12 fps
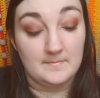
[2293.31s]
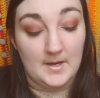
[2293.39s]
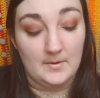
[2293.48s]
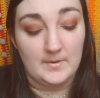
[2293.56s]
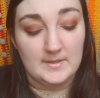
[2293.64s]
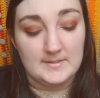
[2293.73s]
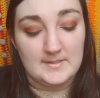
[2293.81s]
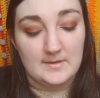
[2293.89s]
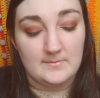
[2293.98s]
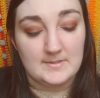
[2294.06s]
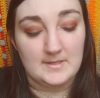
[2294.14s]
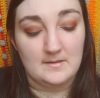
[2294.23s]
I want to say it
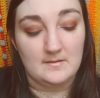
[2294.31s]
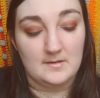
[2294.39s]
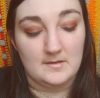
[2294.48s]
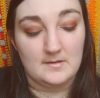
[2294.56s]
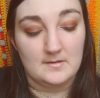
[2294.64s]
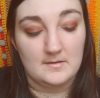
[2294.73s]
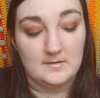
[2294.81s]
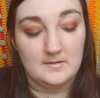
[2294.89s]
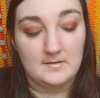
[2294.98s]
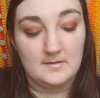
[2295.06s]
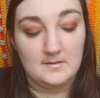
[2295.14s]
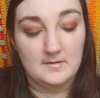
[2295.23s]
was either
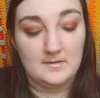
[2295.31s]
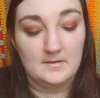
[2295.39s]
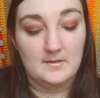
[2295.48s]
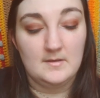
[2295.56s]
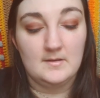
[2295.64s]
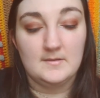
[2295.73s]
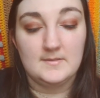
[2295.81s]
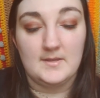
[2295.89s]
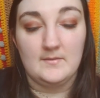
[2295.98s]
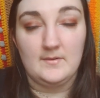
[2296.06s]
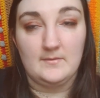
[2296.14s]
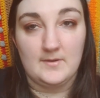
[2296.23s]

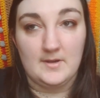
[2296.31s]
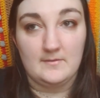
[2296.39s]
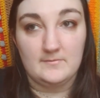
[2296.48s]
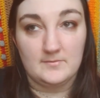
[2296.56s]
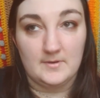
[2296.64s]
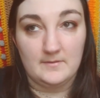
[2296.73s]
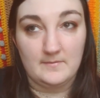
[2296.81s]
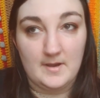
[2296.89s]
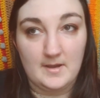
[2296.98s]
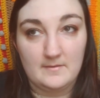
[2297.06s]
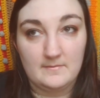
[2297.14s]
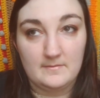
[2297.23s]

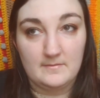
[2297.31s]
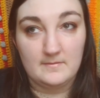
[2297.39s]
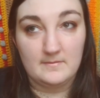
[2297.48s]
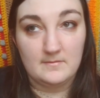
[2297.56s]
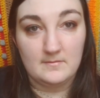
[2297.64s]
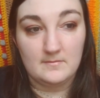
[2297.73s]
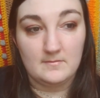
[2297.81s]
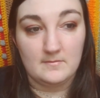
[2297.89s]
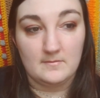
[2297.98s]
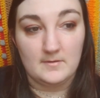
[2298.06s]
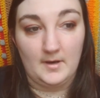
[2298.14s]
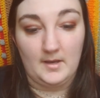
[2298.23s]
75-25
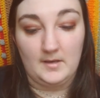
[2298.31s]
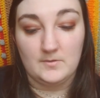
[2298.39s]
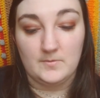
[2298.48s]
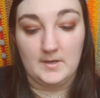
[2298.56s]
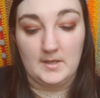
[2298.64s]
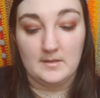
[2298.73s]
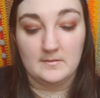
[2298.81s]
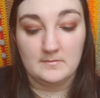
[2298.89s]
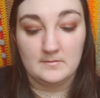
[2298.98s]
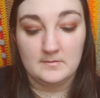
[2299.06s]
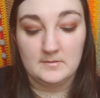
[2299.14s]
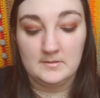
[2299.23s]
or 80-20.
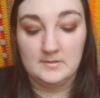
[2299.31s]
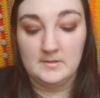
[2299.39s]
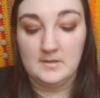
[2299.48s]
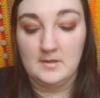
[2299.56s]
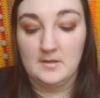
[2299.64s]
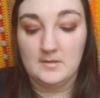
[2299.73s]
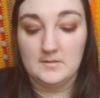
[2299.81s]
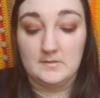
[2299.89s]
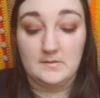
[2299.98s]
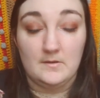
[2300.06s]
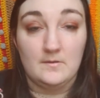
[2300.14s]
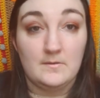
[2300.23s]

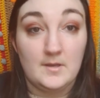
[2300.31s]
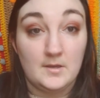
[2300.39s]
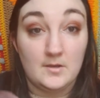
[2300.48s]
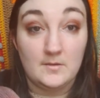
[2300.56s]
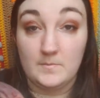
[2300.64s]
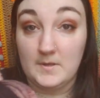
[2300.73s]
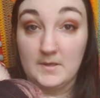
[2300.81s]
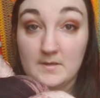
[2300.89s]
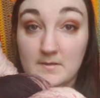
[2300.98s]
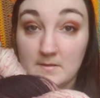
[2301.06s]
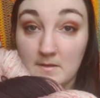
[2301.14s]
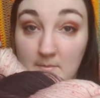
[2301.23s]
So it could be
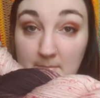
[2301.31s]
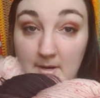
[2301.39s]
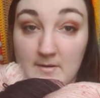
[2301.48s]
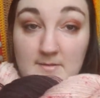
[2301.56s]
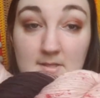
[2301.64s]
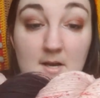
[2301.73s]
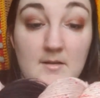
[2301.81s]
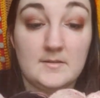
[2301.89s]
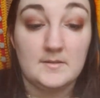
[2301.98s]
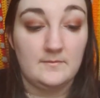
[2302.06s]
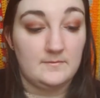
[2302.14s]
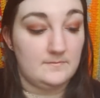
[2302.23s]
a pair of socks
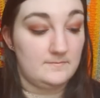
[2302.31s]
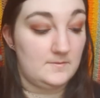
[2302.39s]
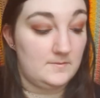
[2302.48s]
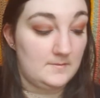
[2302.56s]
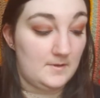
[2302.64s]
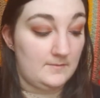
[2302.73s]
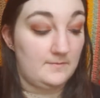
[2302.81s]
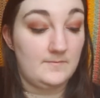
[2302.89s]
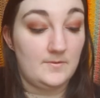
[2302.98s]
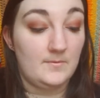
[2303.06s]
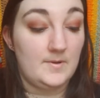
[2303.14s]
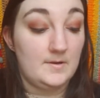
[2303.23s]
if
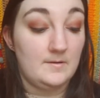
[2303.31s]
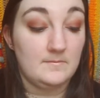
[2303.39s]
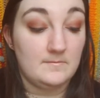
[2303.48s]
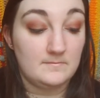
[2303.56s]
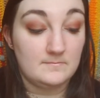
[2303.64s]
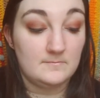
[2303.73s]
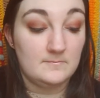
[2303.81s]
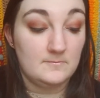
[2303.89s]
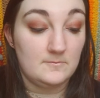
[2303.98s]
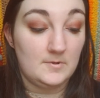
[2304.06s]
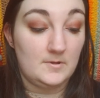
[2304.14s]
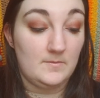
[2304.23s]
the winner
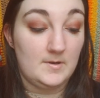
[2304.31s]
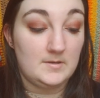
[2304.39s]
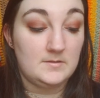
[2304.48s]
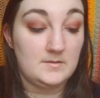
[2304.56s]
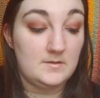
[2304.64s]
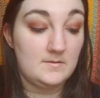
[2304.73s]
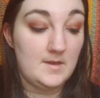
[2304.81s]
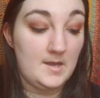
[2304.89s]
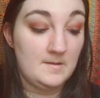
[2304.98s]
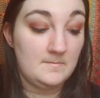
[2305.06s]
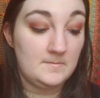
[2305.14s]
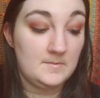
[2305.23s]
really wanted to do that.